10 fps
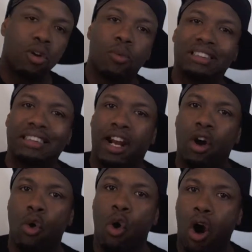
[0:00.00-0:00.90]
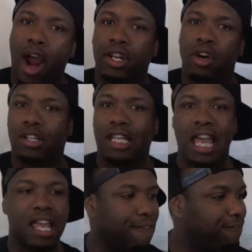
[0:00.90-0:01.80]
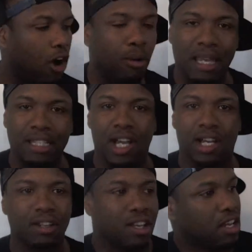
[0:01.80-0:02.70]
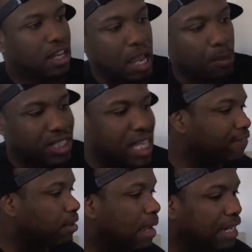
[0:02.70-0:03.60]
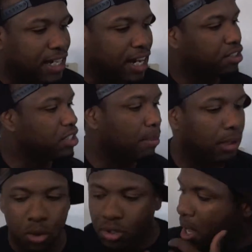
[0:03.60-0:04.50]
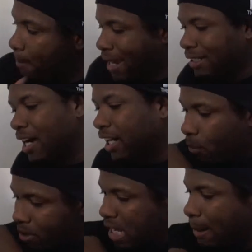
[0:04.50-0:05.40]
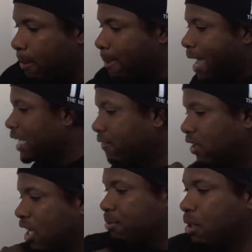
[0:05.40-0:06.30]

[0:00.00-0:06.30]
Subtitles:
was that old heart, okay? He fought Maidana. He was giving Maidana some blows. Maidana was coming back giving him